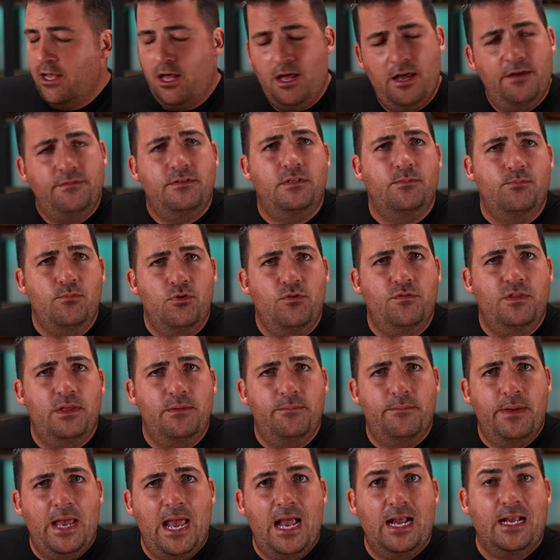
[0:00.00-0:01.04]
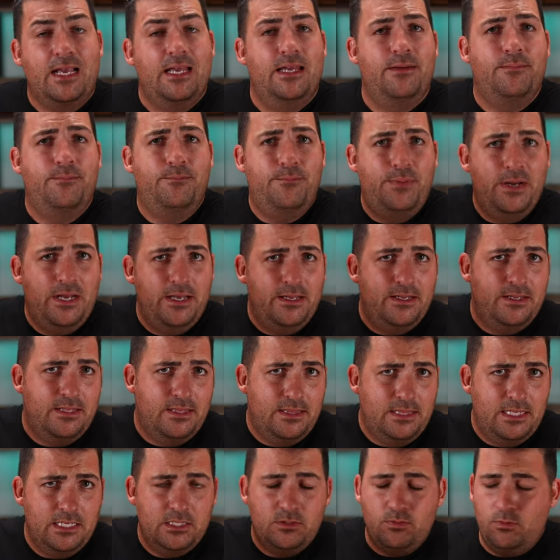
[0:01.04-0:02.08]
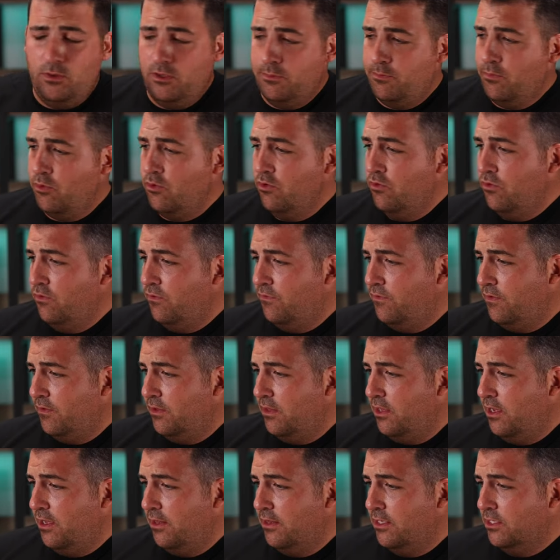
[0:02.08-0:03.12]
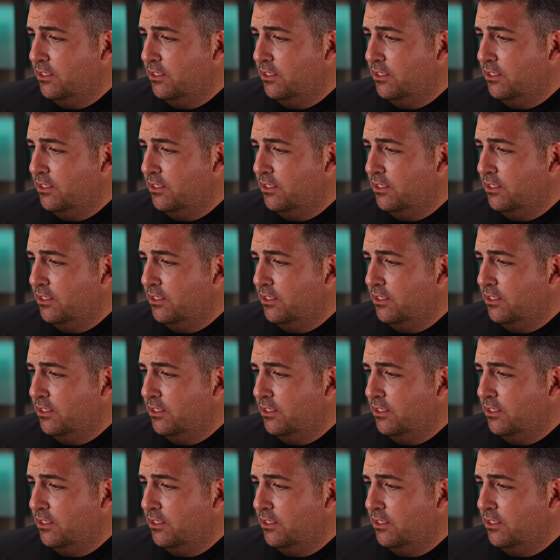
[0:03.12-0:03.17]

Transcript: I'll have to move them back, but this will prove, uh,